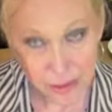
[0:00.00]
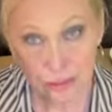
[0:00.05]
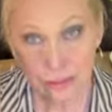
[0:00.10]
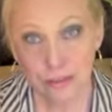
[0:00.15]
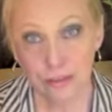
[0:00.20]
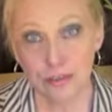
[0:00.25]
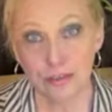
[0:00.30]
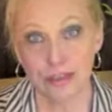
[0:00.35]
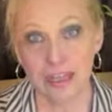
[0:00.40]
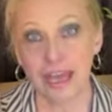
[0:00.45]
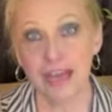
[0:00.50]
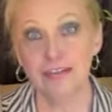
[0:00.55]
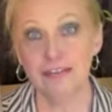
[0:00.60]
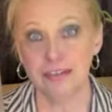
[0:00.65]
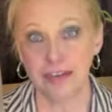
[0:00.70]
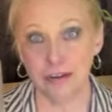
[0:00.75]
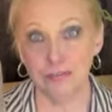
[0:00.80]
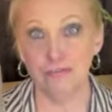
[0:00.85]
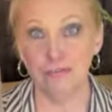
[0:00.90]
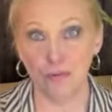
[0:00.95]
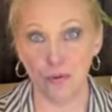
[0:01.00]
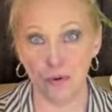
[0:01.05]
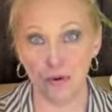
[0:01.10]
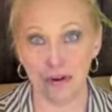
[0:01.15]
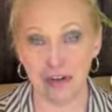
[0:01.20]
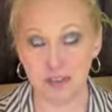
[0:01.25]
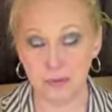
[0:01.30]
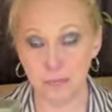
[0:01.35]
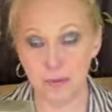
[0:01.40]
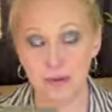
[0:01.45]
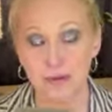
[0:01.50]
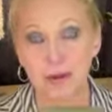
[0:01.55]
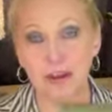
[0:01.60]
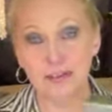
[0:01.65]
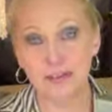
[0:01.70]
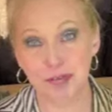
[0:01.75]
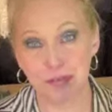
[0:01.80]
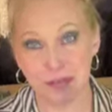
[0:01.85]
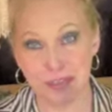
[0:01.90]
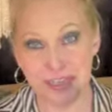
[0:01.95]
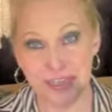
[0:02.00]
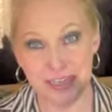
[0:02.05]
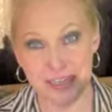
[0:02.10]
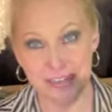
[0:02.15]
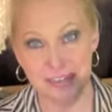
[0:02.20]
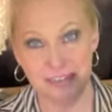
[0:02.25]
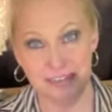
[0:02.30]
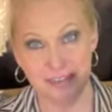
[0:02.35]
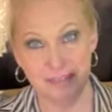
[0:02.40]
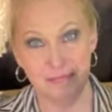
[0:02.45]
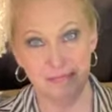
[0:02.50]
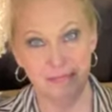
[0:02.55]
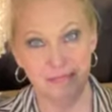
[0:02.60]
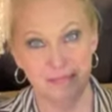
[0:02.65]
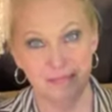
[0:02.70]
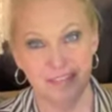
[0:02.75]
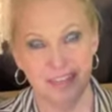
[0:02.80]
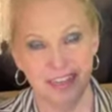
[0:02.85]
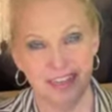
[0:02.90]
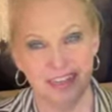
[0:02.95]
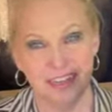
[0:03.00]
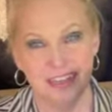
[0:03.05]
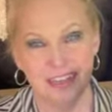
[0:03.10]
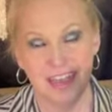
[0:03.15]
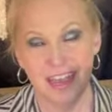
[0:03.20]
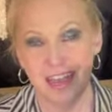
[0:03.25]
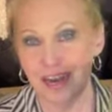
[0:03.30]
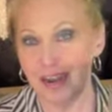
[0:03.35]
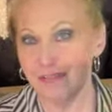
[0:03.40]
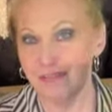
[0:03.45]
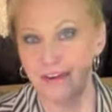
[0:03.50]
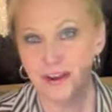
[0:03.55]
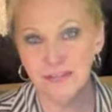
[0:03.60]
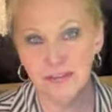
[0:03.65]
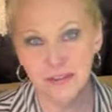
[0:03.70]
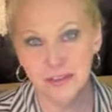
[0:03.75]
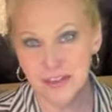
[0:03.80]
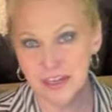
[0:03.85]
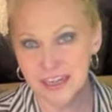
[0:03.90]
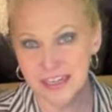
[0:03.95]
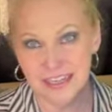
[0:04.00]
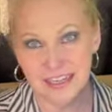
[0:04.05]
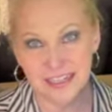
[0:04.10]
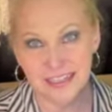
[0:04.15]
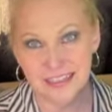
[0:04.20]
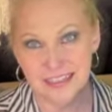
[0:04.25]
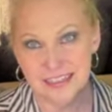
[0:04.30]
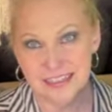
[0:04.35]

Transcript: 2004. It's been around 20 years and I've never tried it.